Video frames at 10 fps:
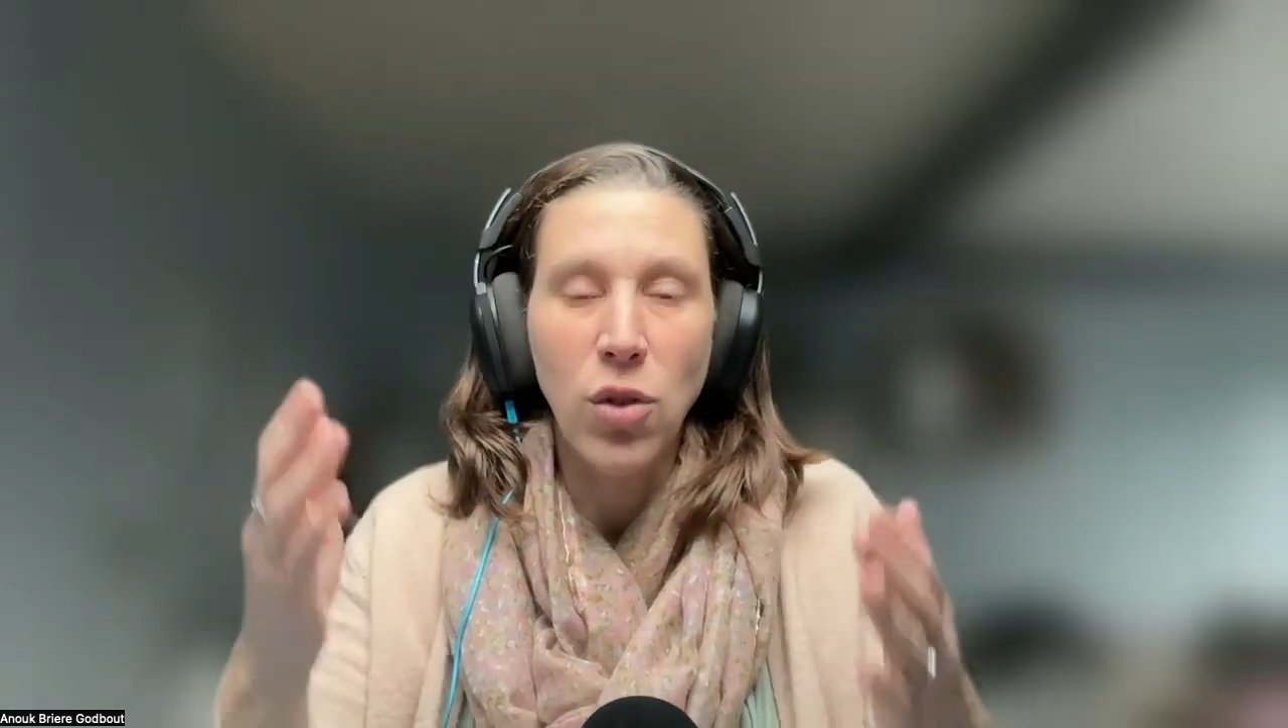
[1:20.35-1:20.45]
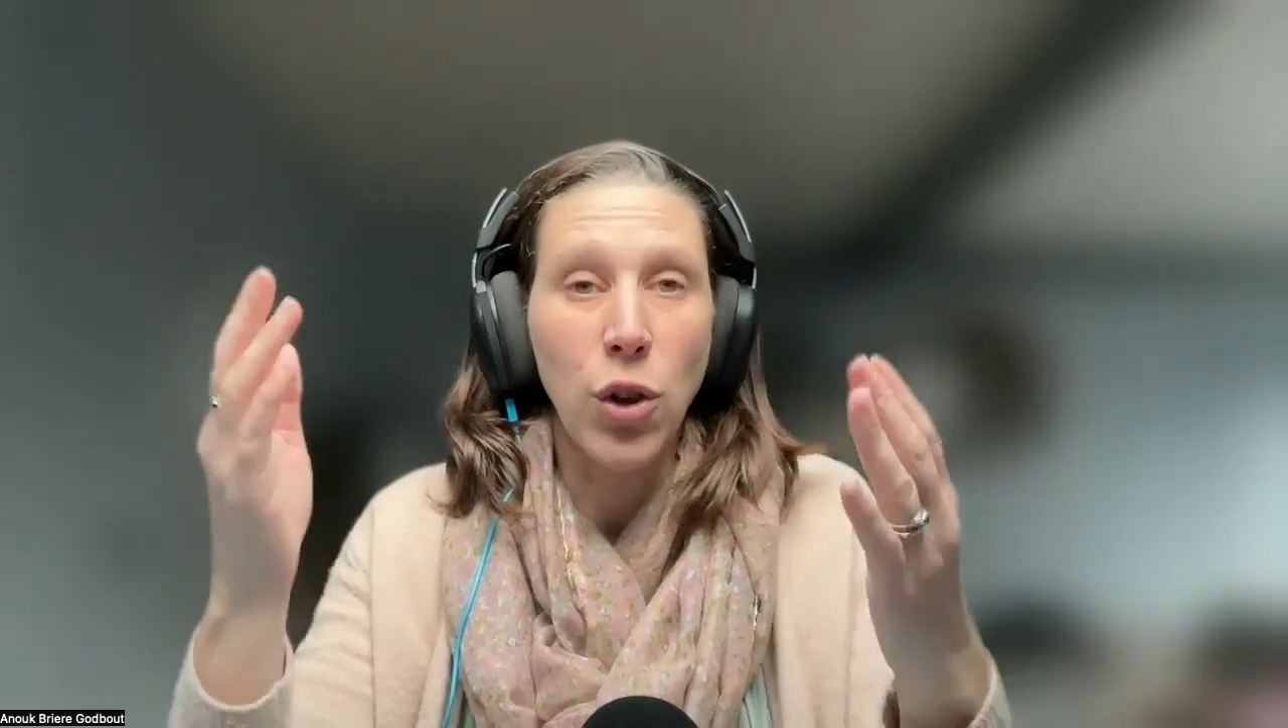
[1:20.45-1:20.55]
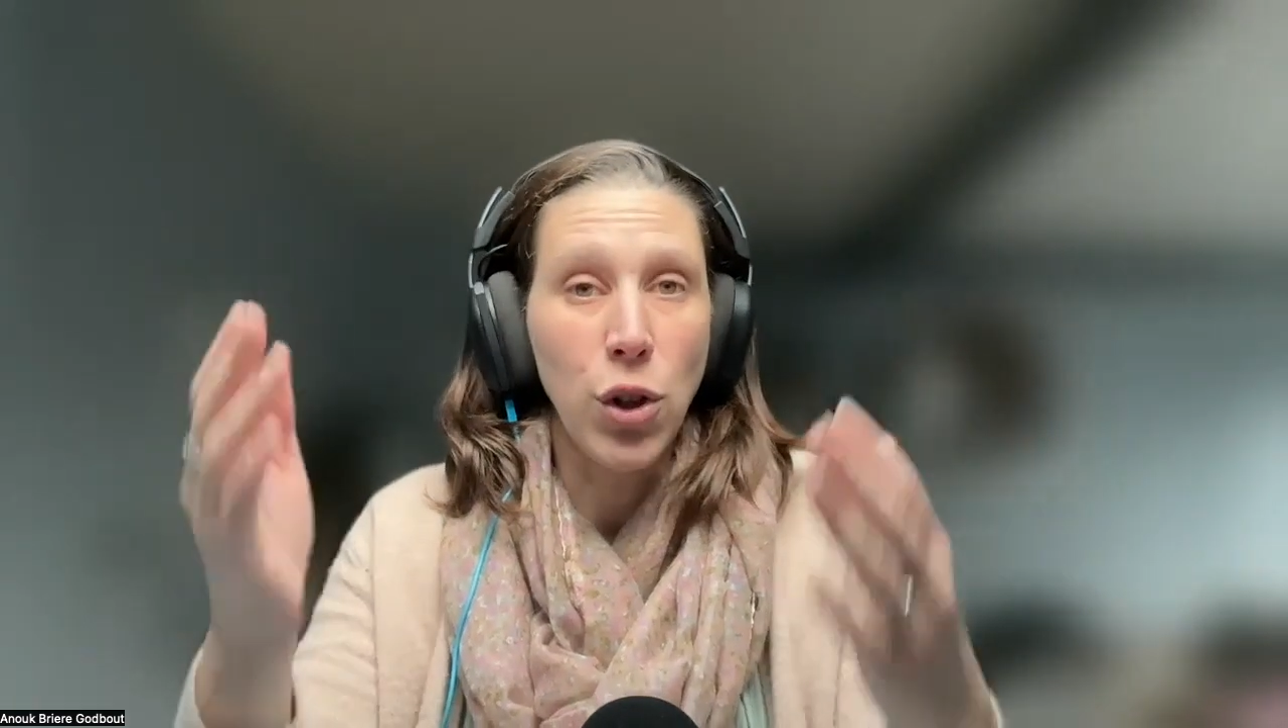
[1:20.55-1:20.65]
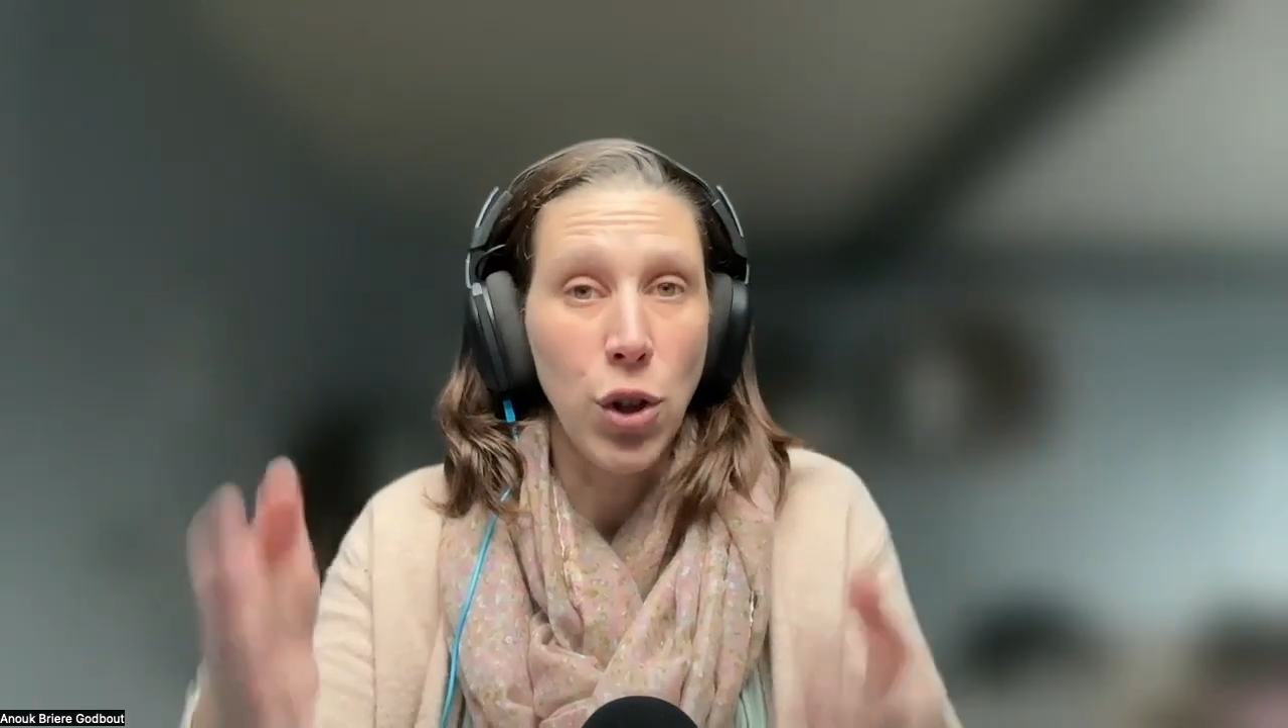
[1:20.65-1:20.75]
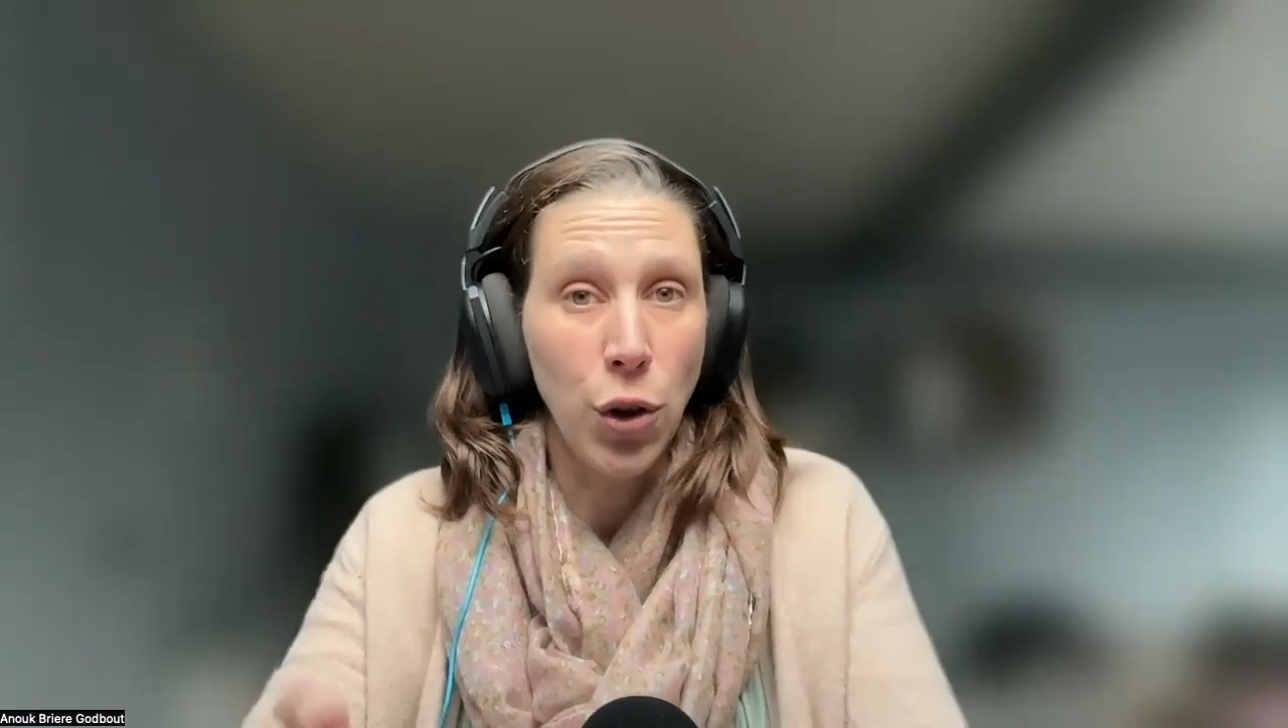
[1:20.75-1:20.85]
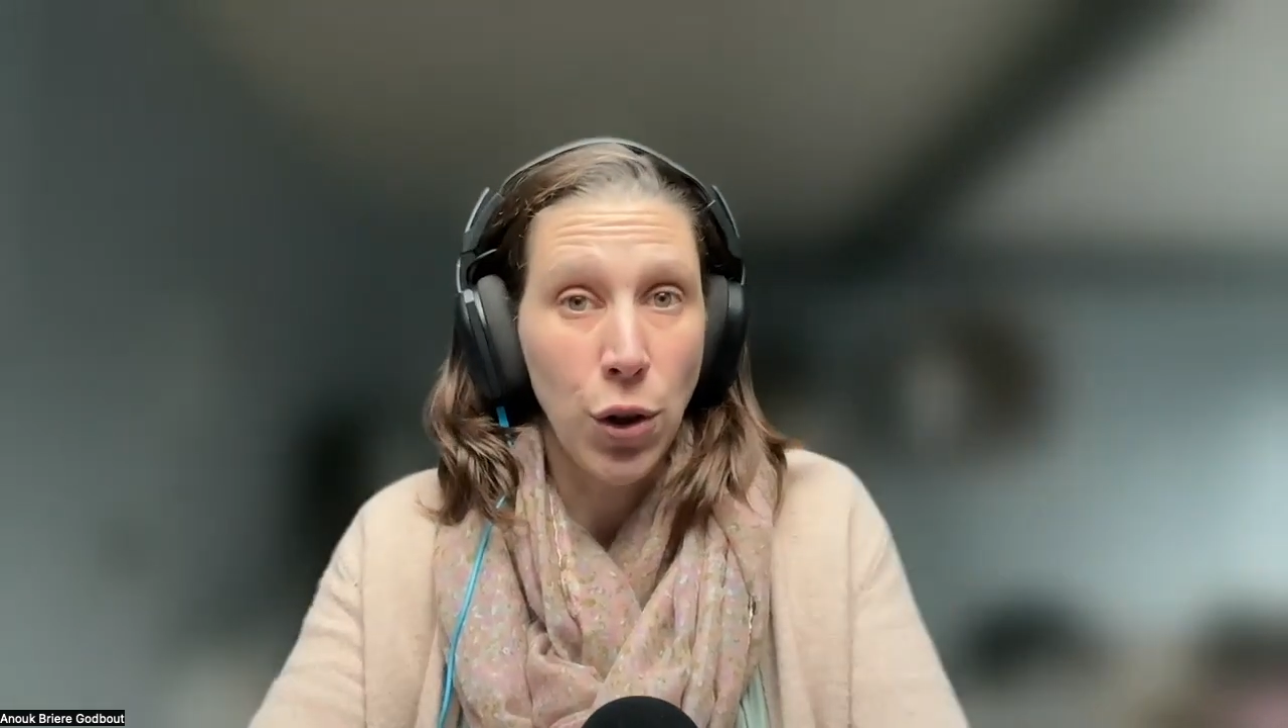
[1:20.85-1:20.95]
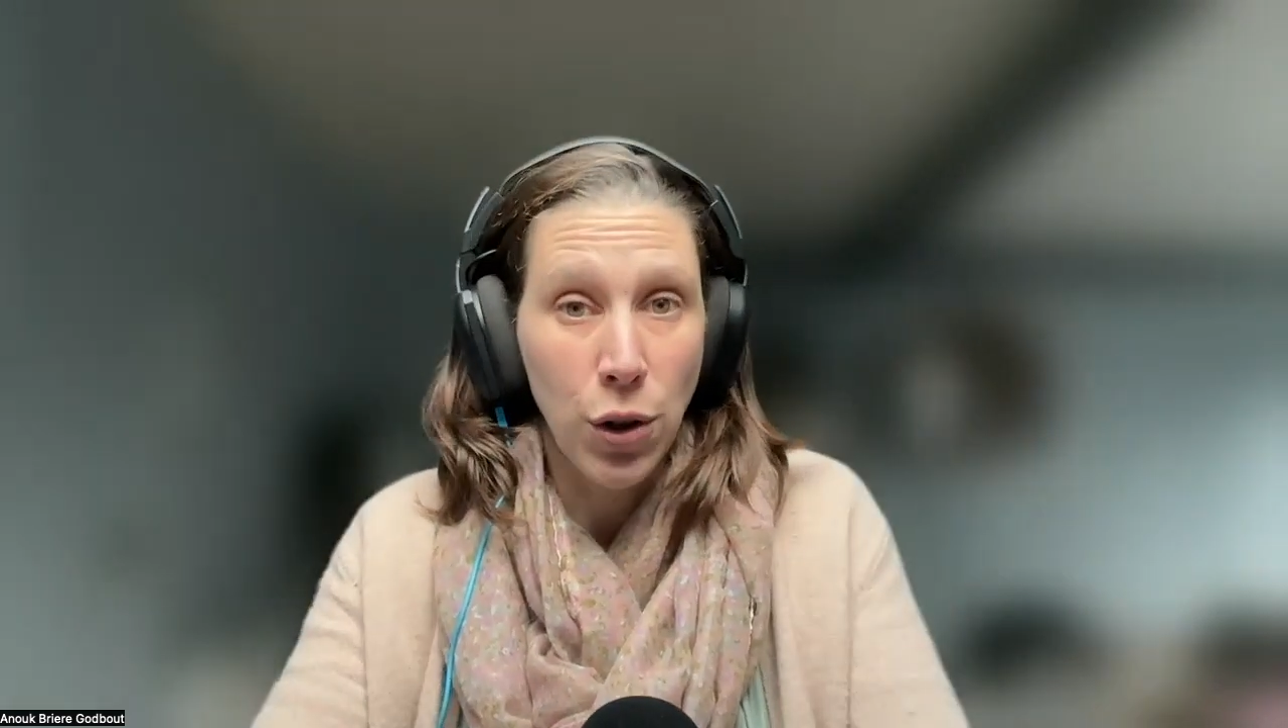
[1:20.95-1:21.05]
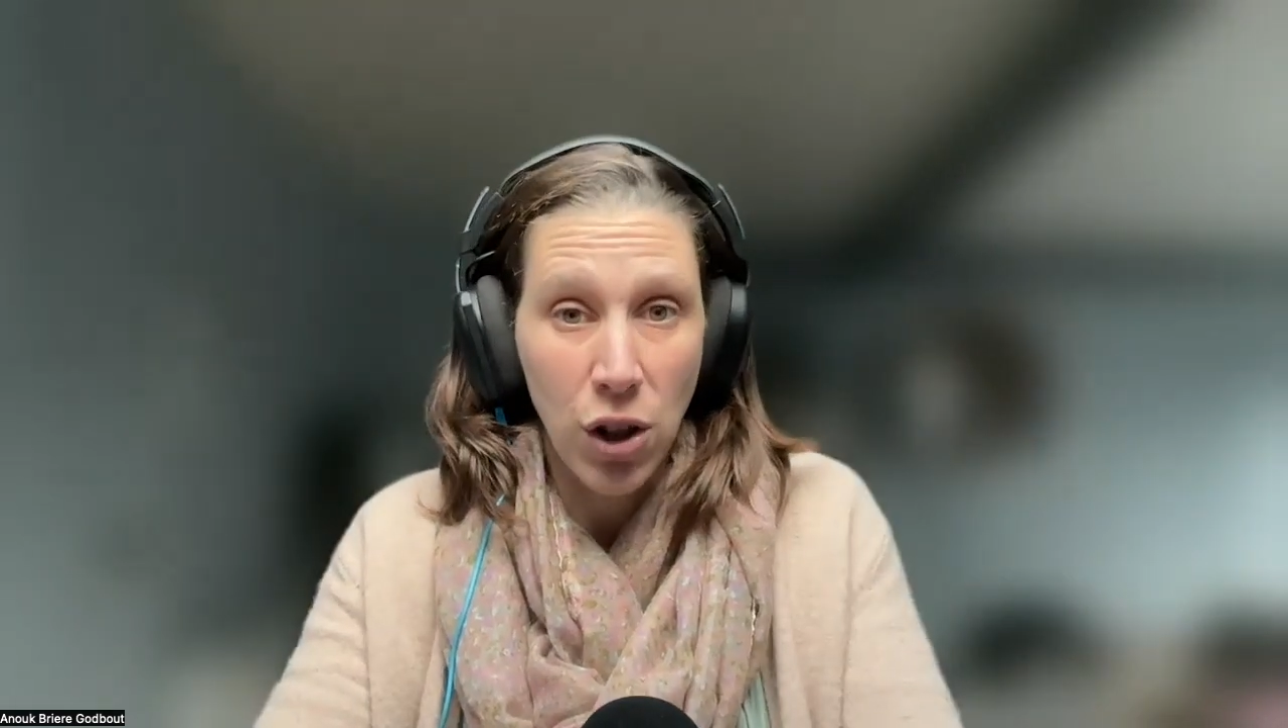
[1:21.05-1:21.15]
for your